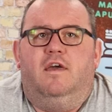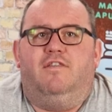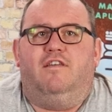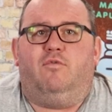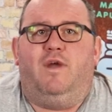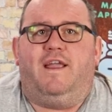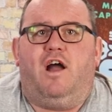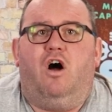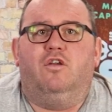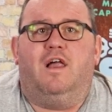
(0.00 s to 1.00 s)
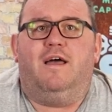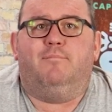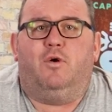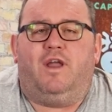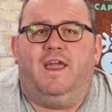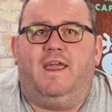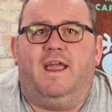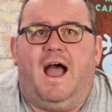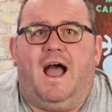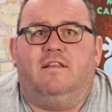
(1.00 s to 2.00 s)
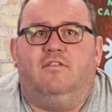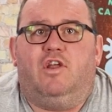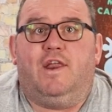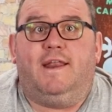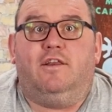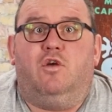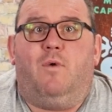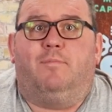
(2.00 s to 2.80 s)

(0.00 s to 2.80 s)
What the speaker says: This week, online booking and do you need a new